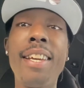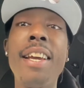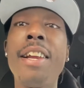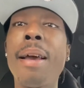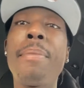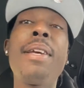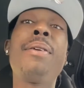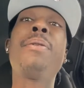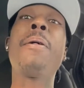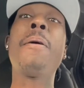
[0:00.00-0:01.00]
I
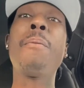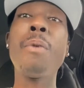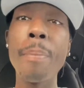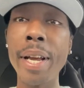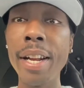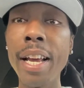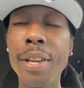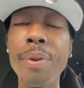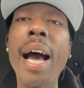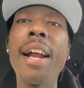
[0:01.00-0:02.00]
mean? Women,
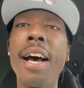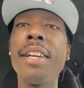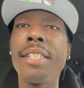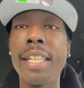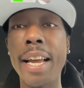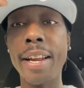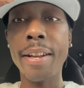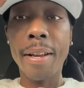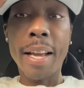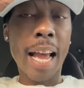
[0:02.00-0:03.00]
you got to understand.
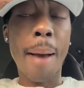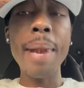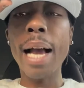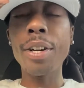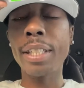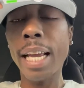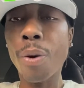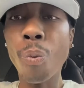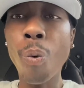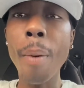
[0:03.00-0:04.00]
I'm not going to say
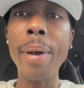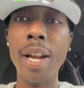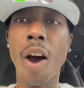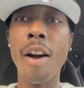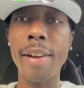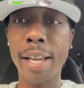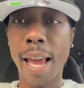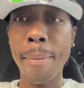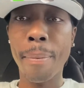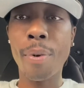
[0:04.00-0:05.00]
women are
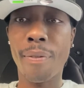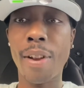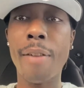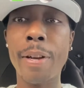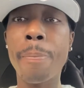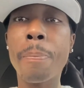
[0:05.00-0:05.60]
incapable of loving.